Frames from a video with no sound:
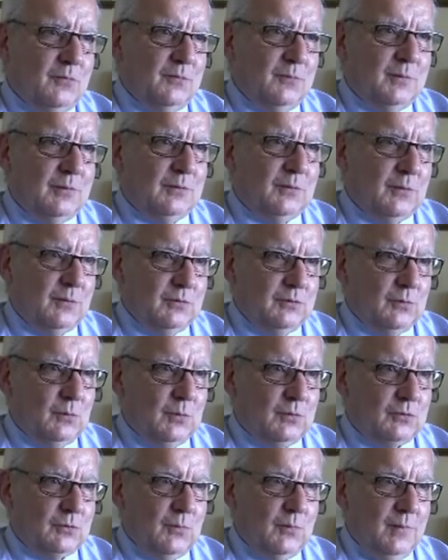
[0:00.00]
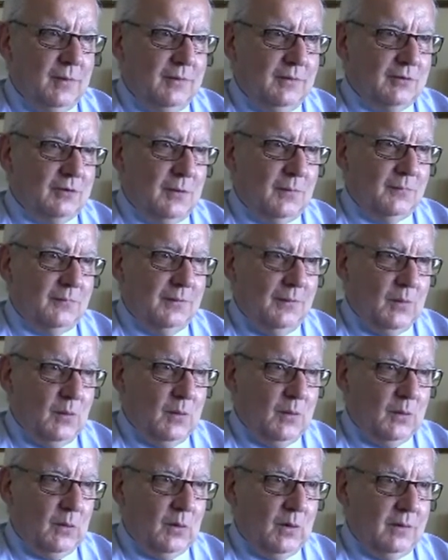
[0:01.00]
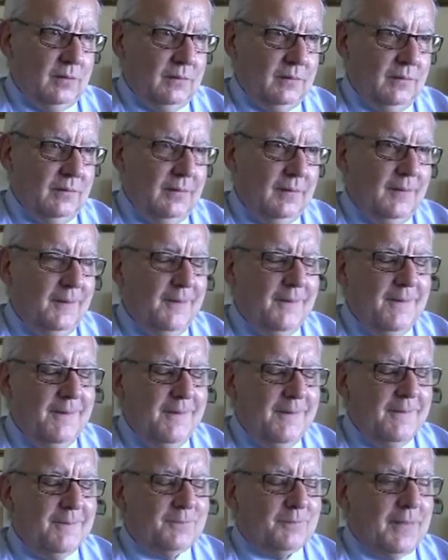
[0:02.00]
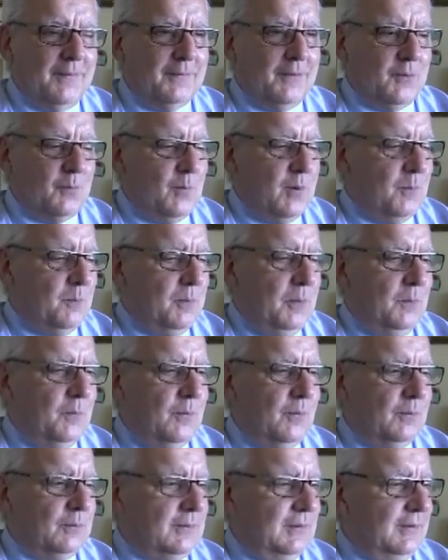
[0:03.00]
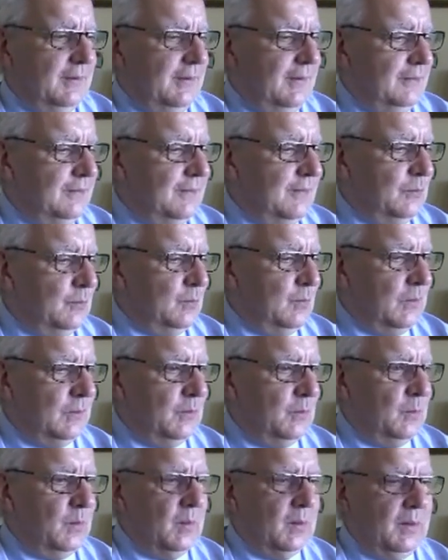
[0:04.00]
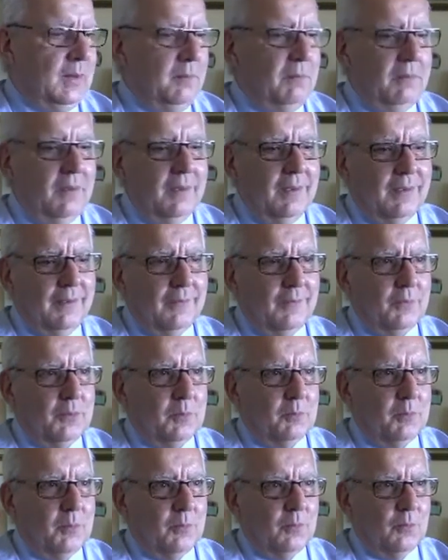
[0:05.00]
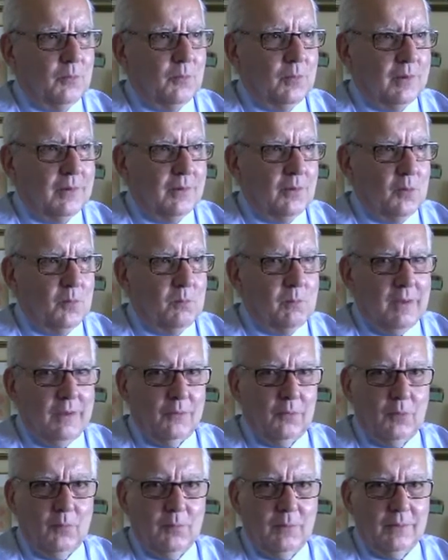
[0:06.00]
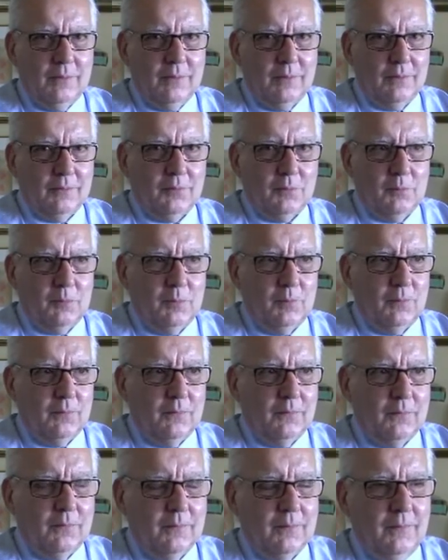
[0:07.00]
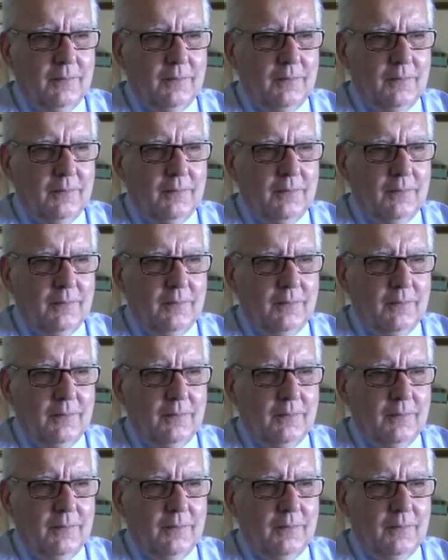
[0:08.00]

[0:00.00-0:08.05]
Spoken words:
of Hematology was already something going on. And there were people dedicated to acute leukemia, other people working on myeloma, other people.